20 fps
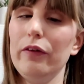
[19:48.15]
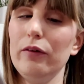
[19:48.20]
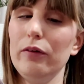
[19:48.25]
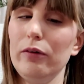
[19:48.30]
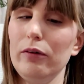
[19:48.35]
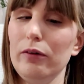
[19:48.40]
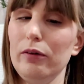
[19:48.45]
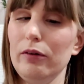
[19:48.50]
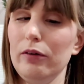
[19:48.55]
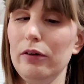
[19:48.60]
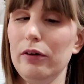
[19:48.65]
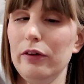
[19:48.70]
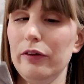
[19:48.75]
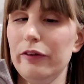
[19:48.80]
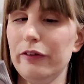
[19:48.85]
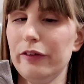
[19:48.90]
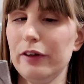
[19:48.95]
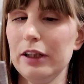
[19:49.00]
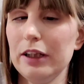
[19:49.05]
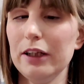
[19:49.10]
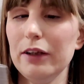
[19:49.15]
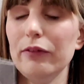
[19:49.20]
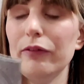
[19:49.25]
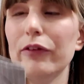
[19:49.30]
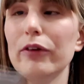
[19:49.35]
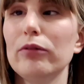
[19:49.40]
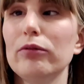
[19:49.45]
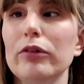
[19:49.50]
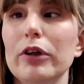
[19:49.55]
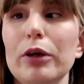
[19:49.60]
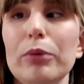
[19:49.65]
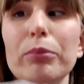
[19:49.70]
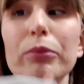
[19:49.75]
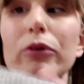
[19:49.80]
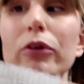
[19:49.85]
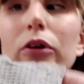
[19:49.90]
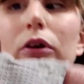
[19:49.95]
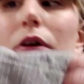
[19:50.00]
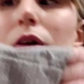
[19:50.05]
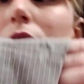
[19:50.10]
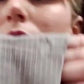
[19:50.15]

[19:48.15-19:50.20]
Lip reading: the sleeves are ribbed,